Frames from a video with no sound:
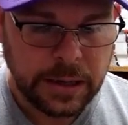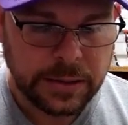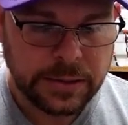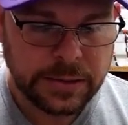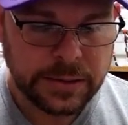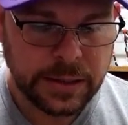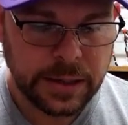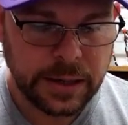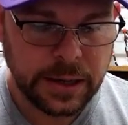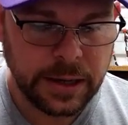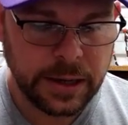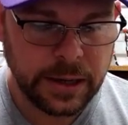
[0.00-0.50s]

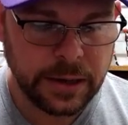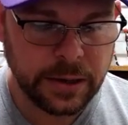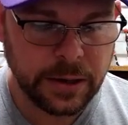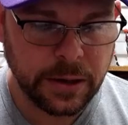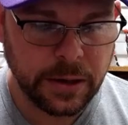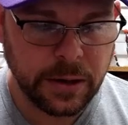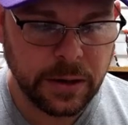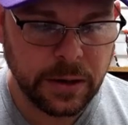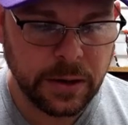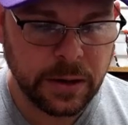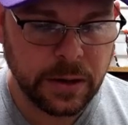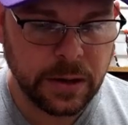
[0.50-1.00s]

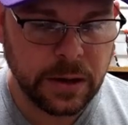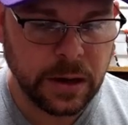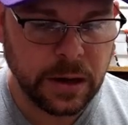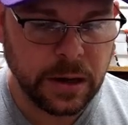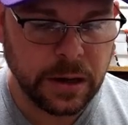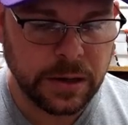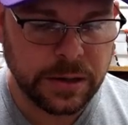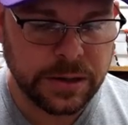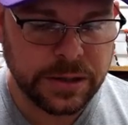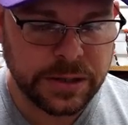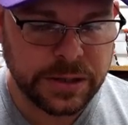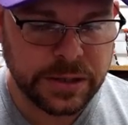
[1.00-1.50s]
Seager,
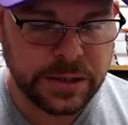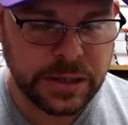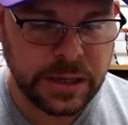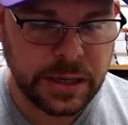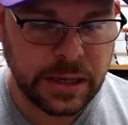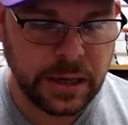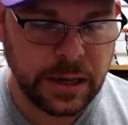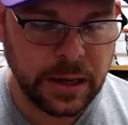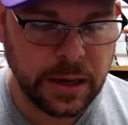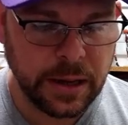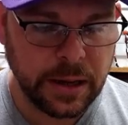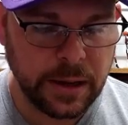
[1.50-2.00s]

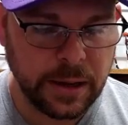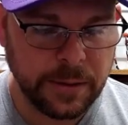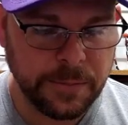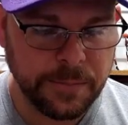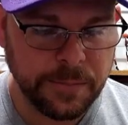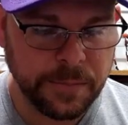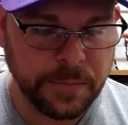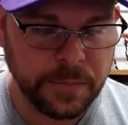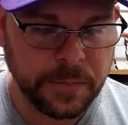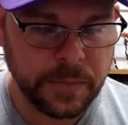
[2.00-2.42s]
Garcia,